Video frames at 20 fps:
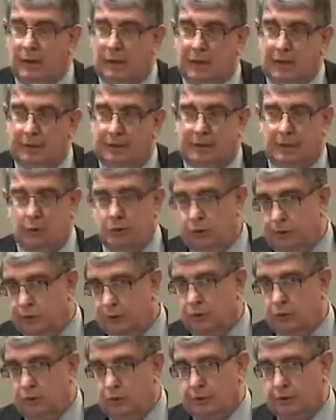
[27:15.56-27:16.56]
And that will be
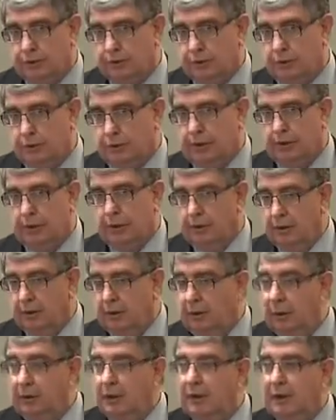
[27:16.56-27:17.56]
in your costs already.
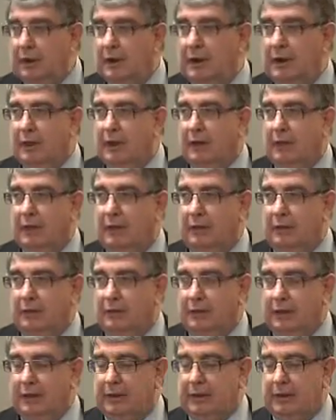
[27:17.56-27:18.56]

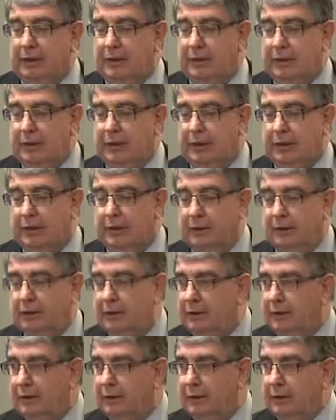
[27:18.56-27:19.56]
However, the
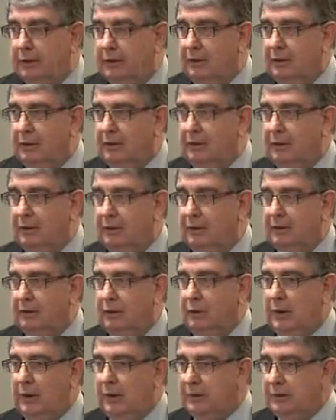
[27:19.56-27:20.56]

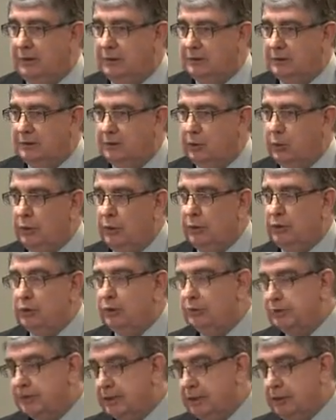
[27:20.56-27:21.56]
reality is that when you
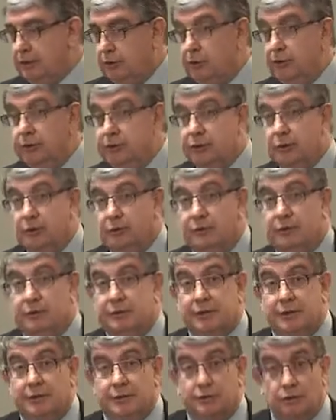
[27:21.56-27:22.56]
do start a new
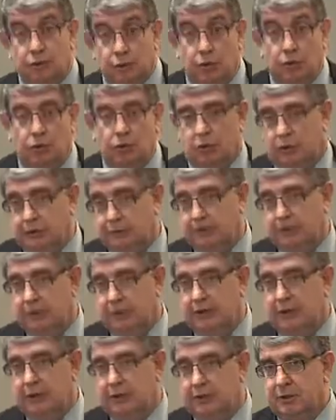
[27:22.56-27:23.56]
service, there's new costs
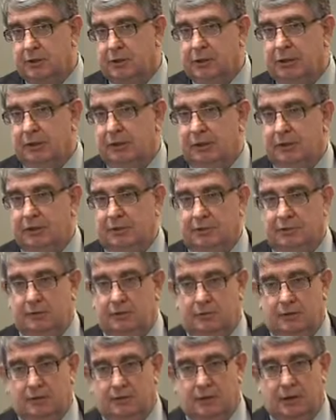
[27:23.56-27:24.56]
attached to that.
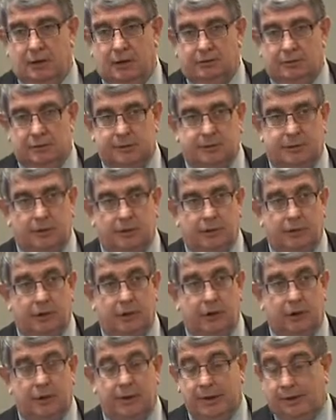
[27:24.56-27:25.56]
There's time spent
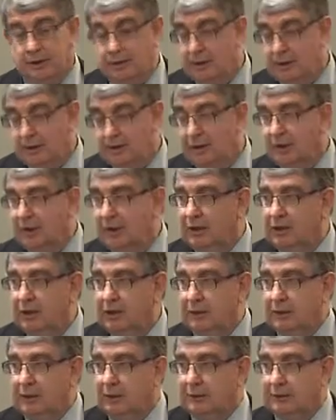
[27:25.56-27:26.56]
running around
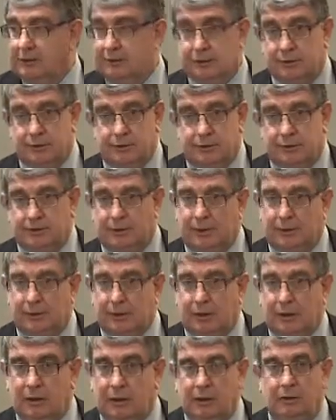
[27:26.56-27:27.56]
getting licences,
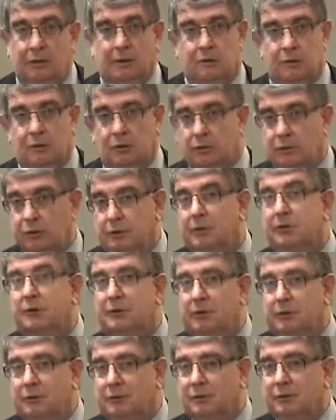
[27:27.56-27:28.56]
maybe getting a consultant
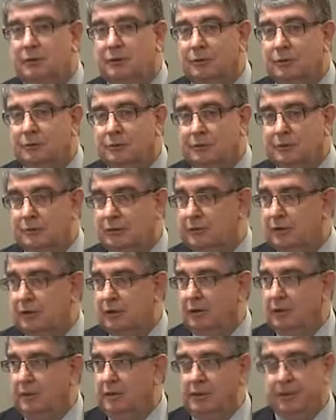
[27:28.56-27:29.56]
to assess its
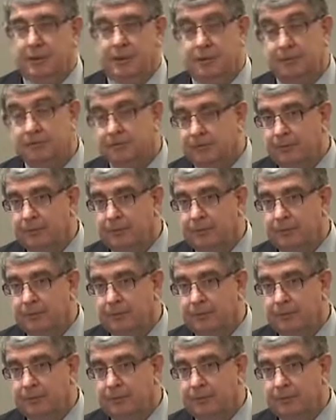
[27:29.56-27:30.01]
viability,